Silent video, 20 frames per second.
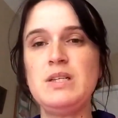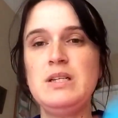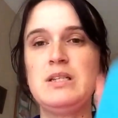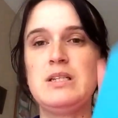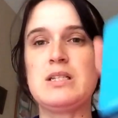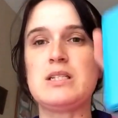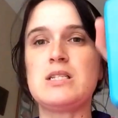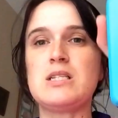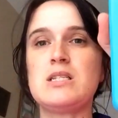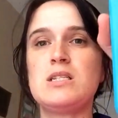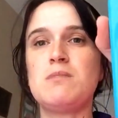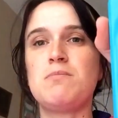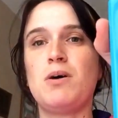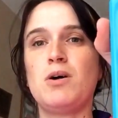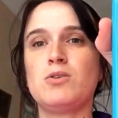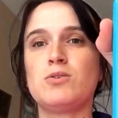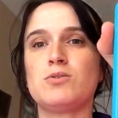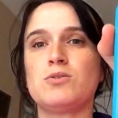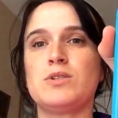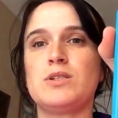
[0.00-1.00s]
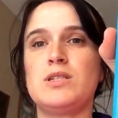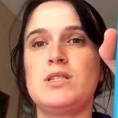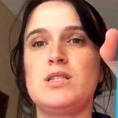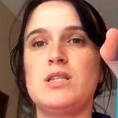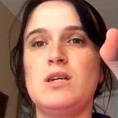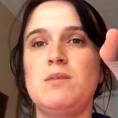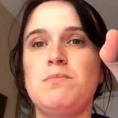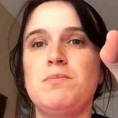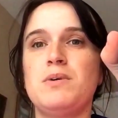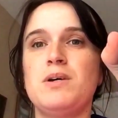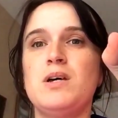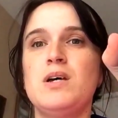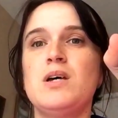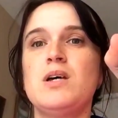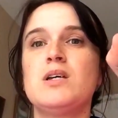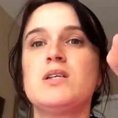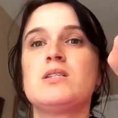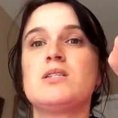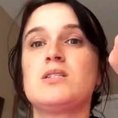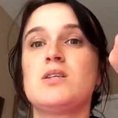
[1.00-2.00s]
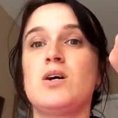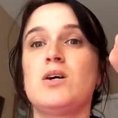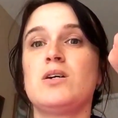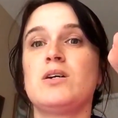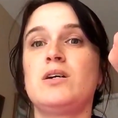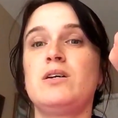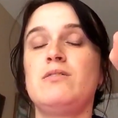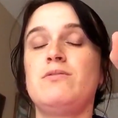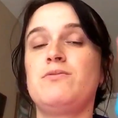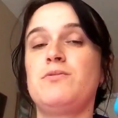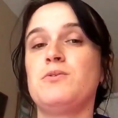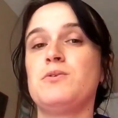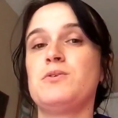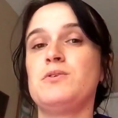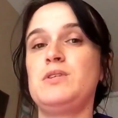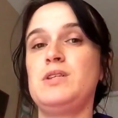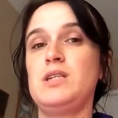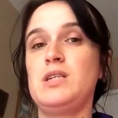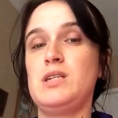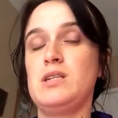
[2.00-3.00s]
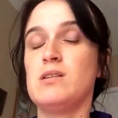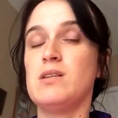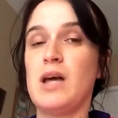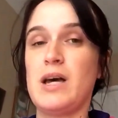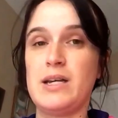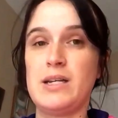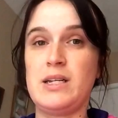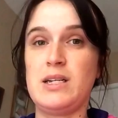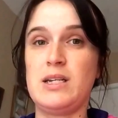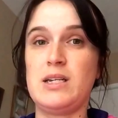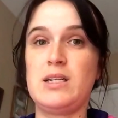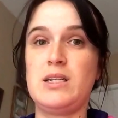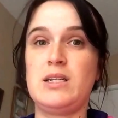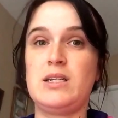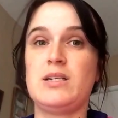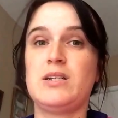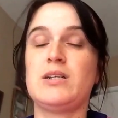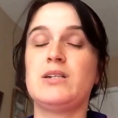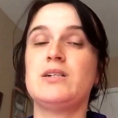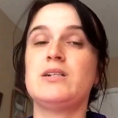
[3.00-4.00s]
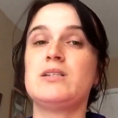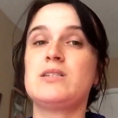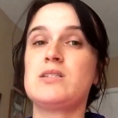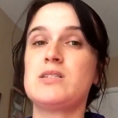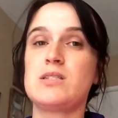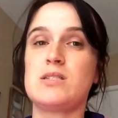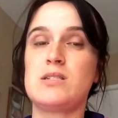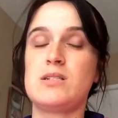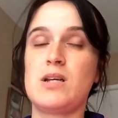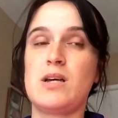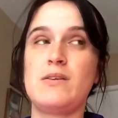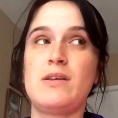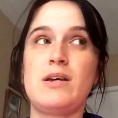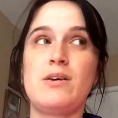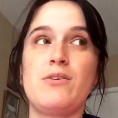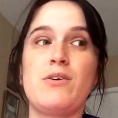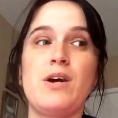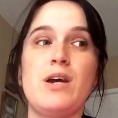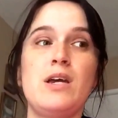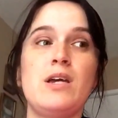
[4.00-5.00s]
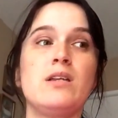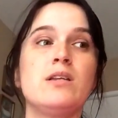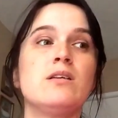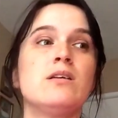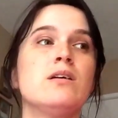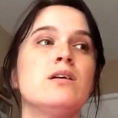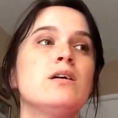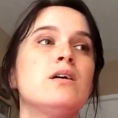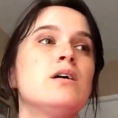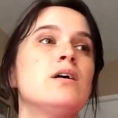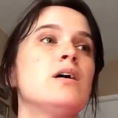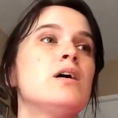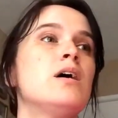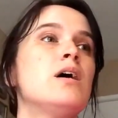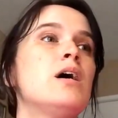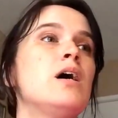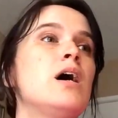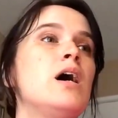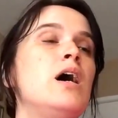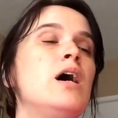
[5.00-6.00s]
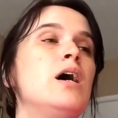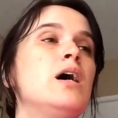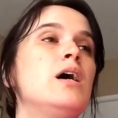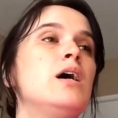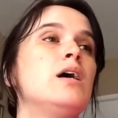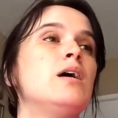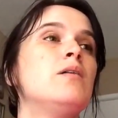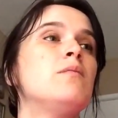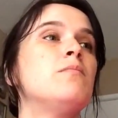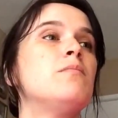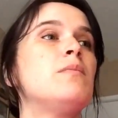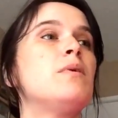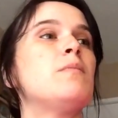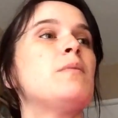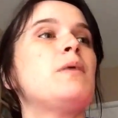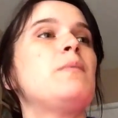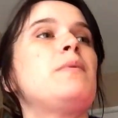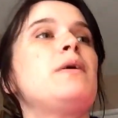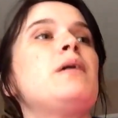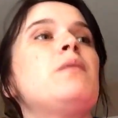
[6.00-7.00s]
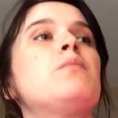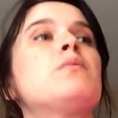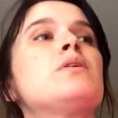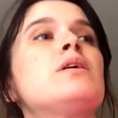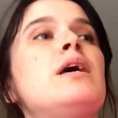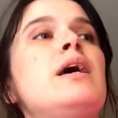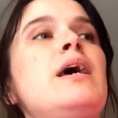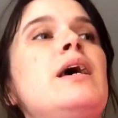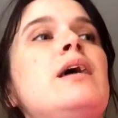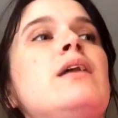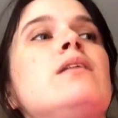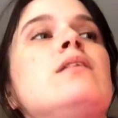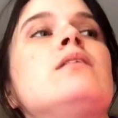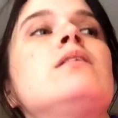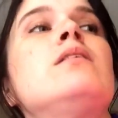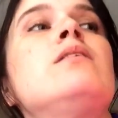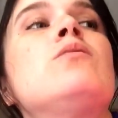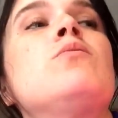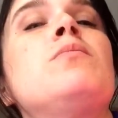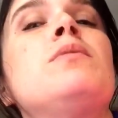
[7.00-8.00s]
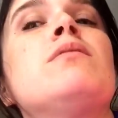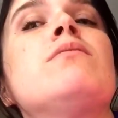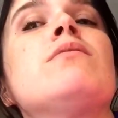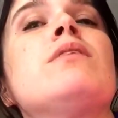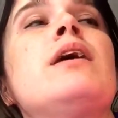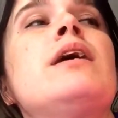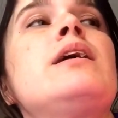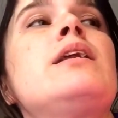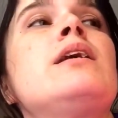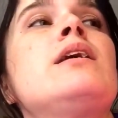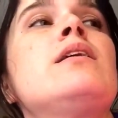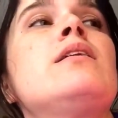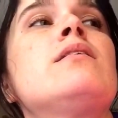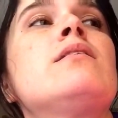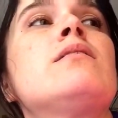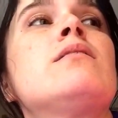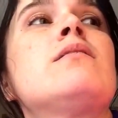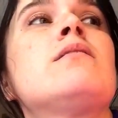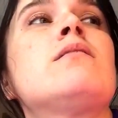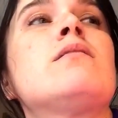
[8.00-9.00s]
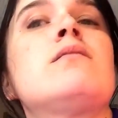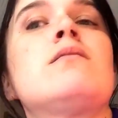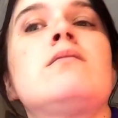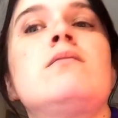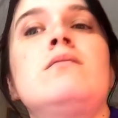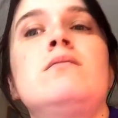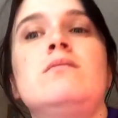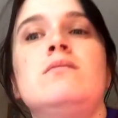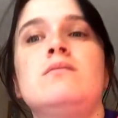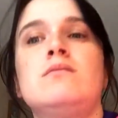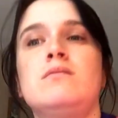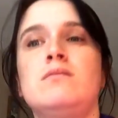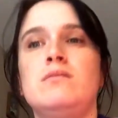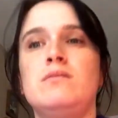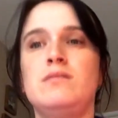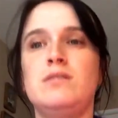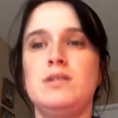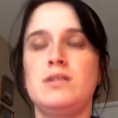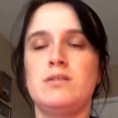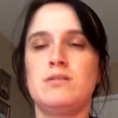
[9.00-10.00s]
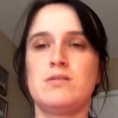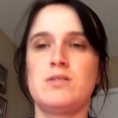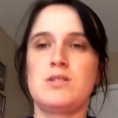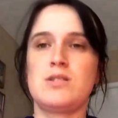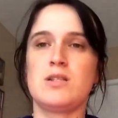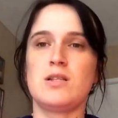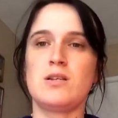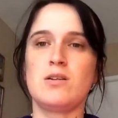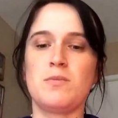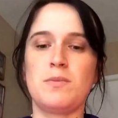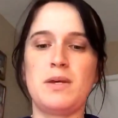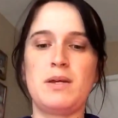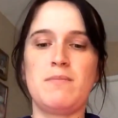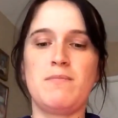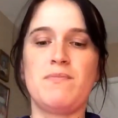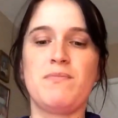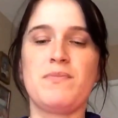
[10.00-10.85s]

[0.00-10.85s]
This is the Polaroid Zip. Sorry for the lighting in here, it's not that great. I'm going to be able to add a little bit of lighting, well, just a little bit.